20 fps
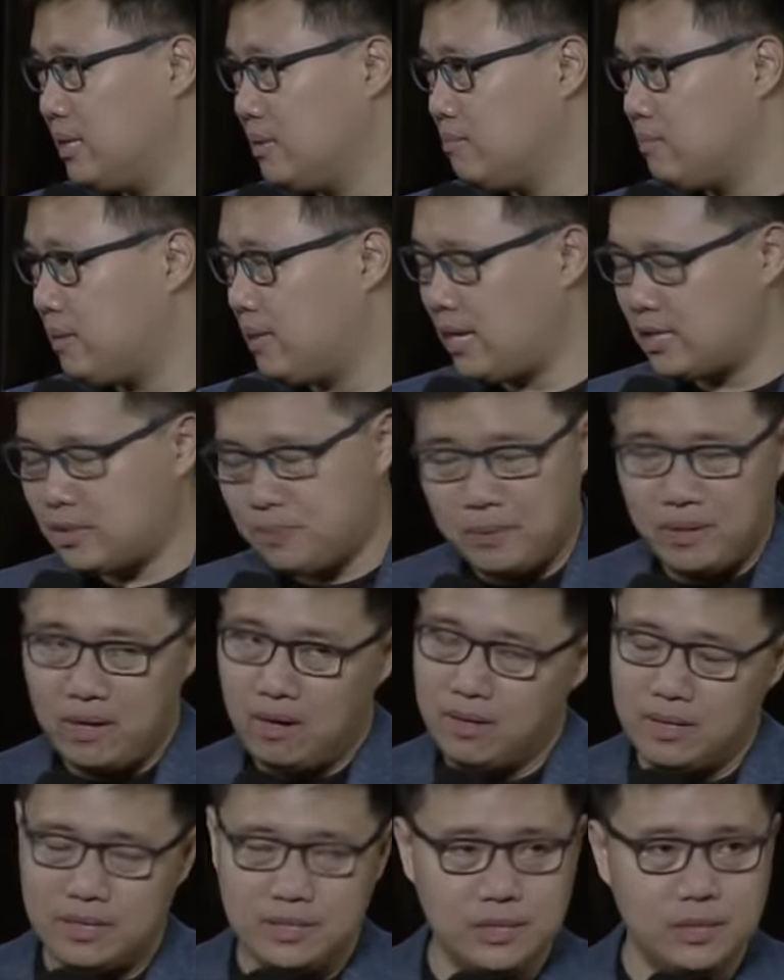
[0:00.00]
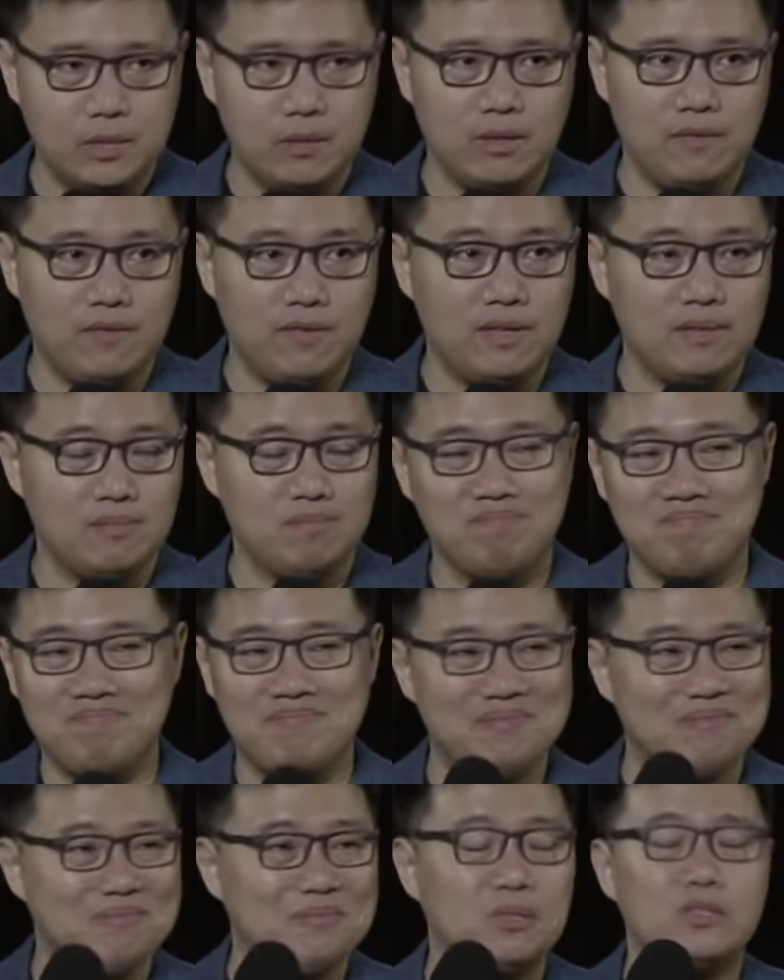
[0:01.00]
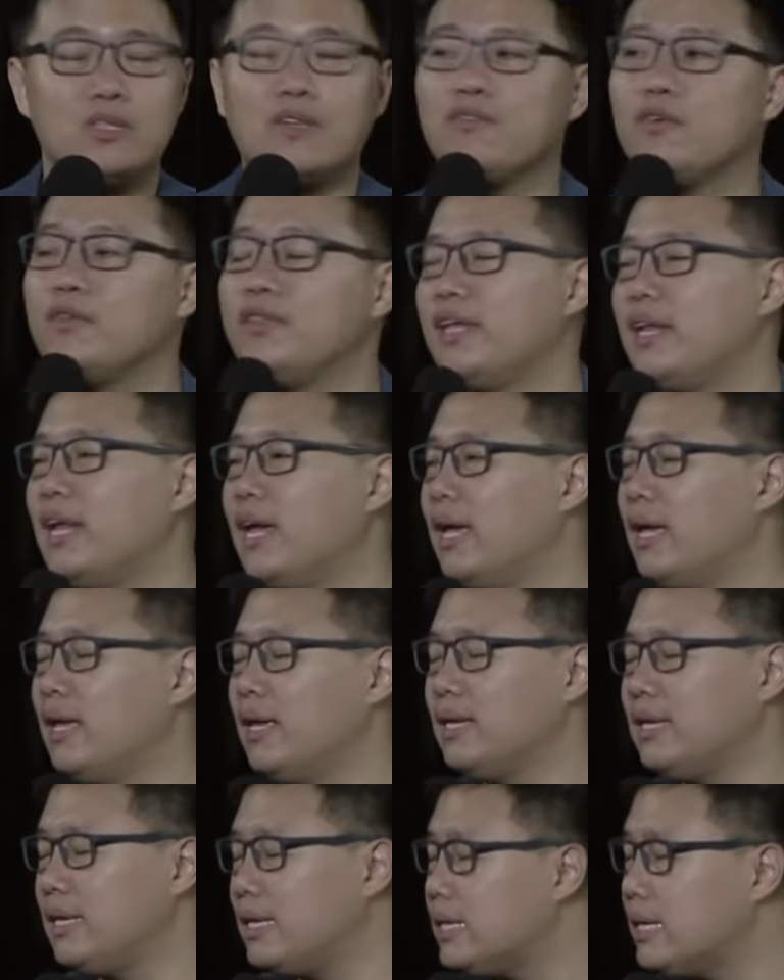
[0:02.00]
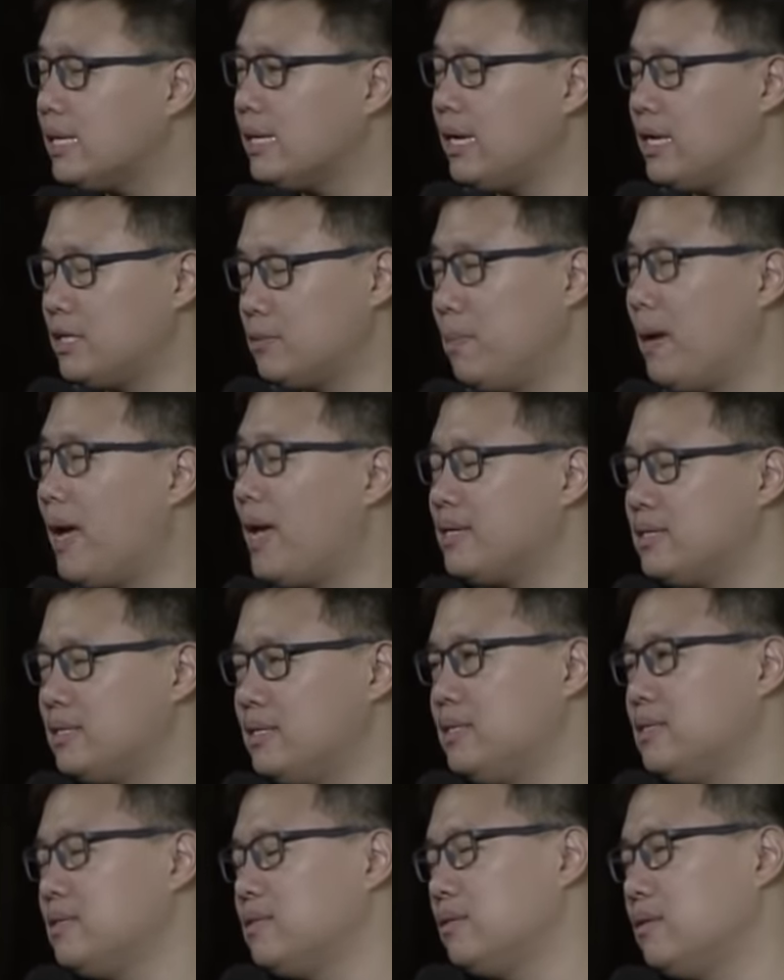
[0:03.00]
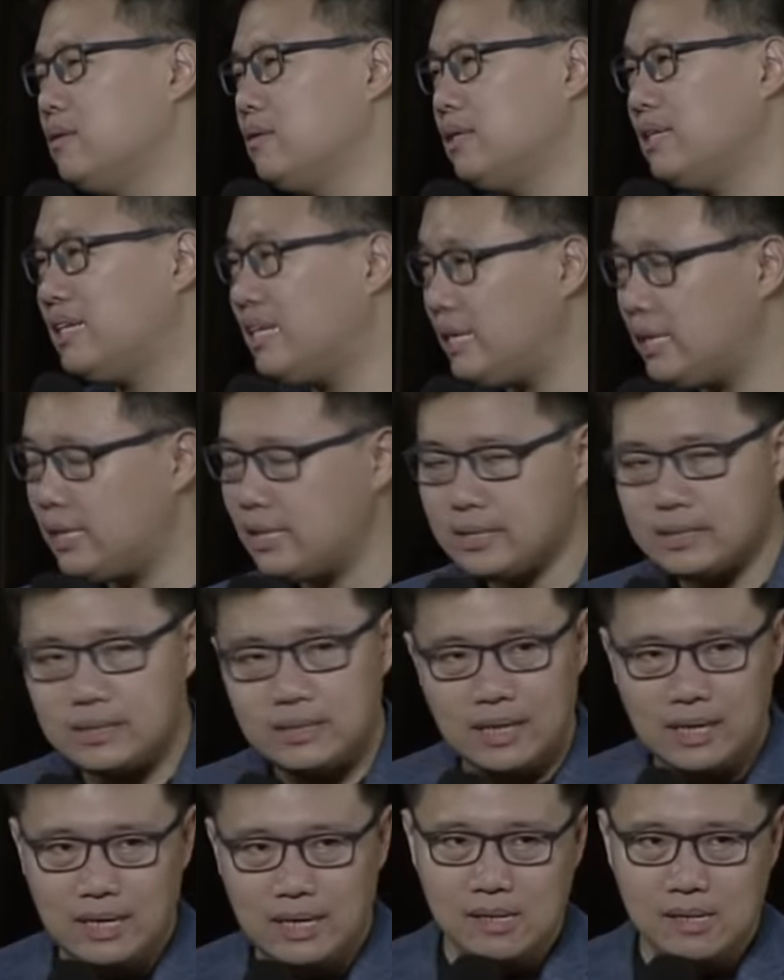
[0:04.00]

but let's be honest, you know, even those of you that are here as pastors or leaders,